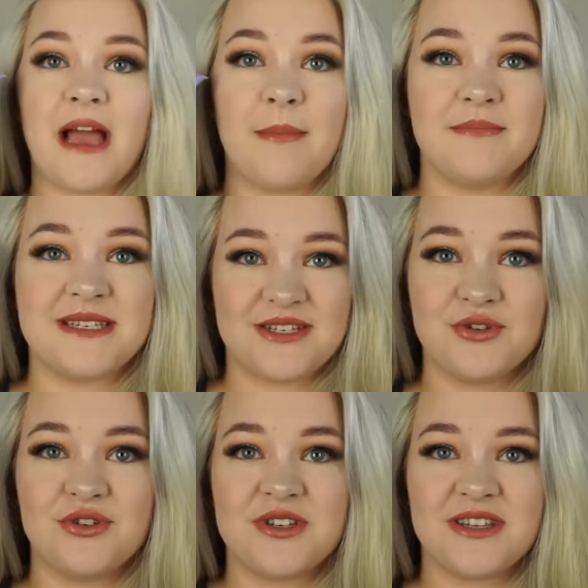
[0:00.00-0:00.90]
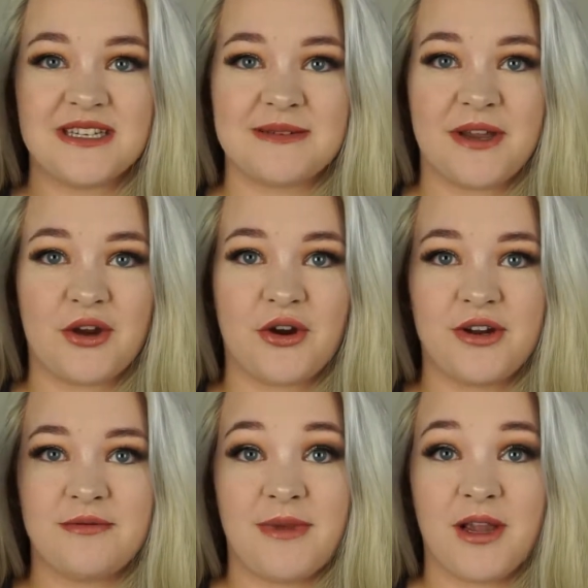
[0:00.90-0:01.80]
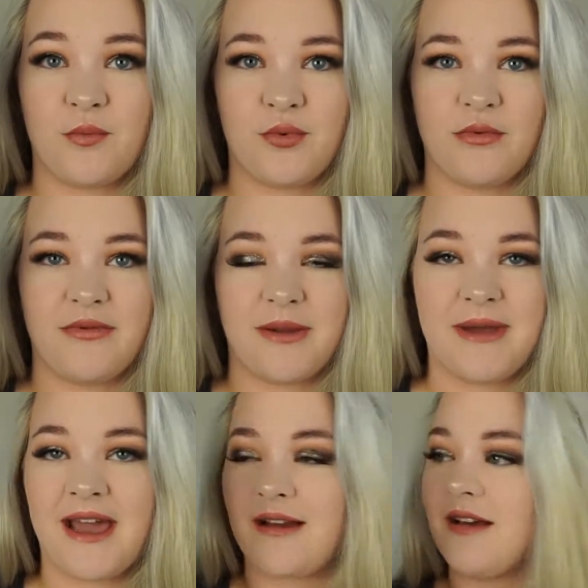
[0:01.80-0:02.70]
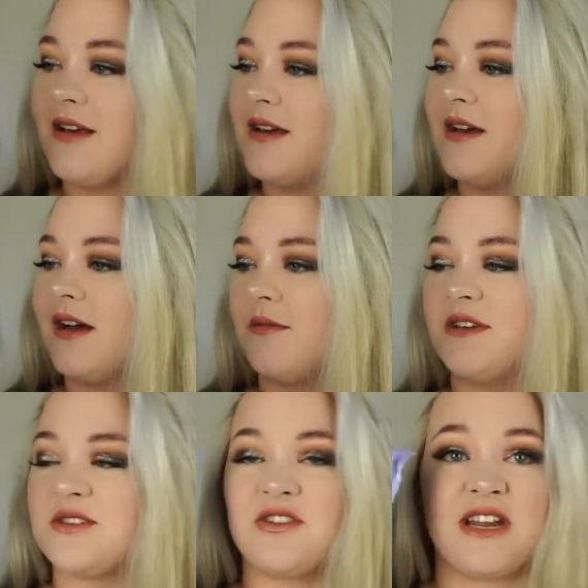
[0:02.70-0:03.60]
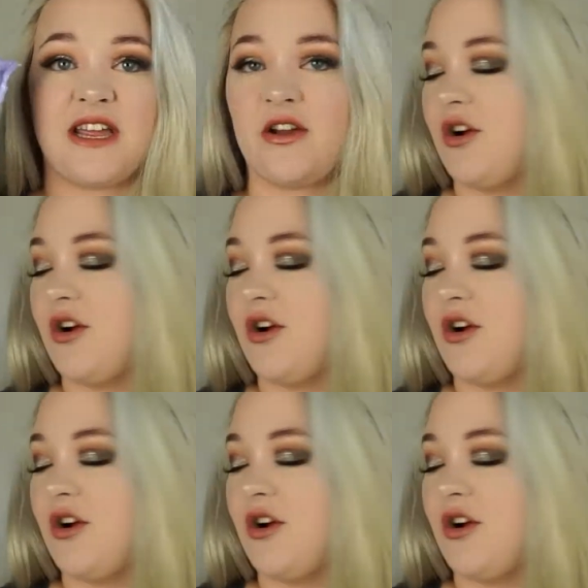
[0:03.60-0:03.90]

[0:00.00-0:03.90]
I'm still using, this is my current makeup removing pack. These are the night